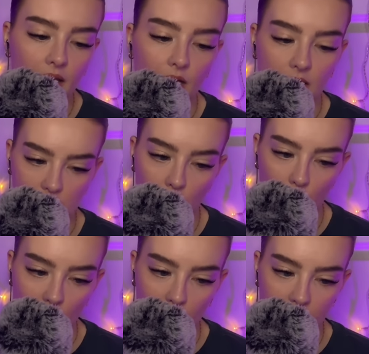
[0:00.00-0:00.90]
I saw A
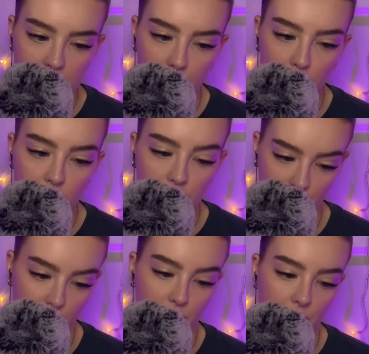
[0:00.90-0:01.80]
Quiet Place Part 2,
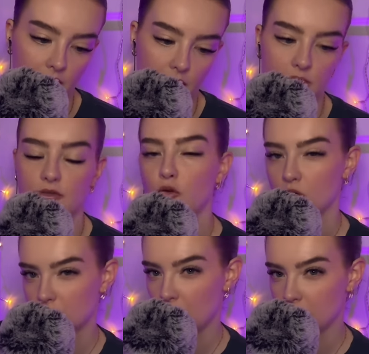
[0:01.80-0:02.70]
and it was 4
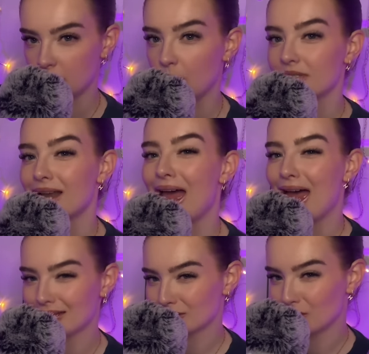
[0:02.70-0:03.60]
stars. It wasn't
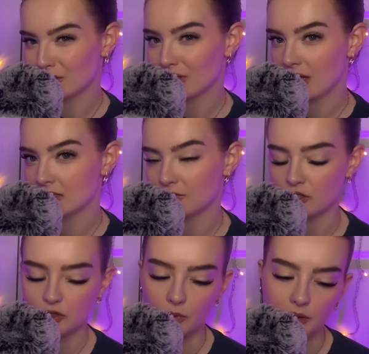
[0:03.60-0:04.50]
as good as the
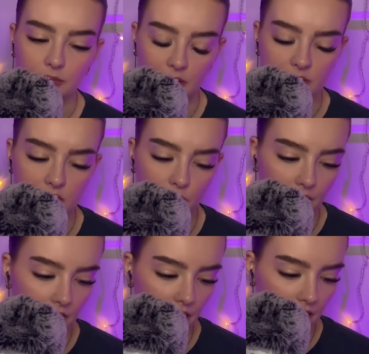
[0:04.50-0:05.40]
first one, but it was still
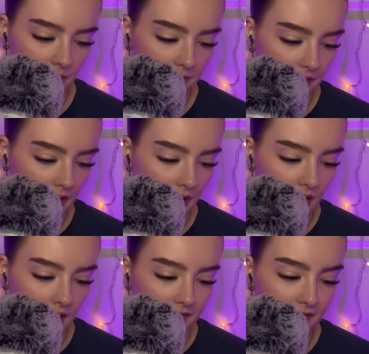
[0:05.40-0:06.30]
really good.
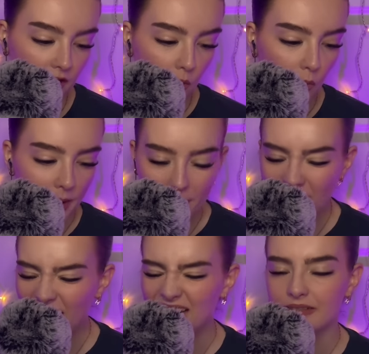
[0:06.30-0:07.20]
Little
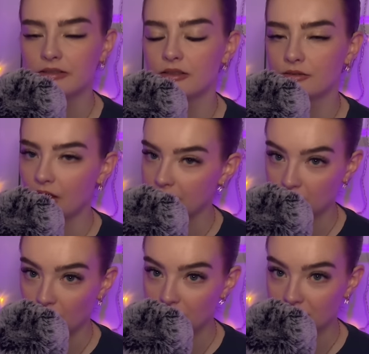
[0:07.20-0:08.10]
Women, 5
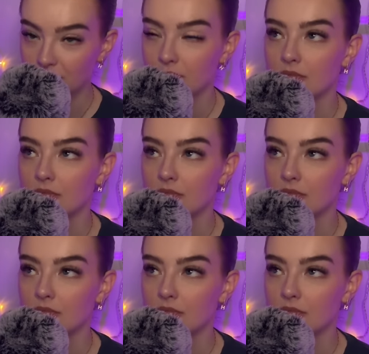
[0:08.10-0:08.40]
stars.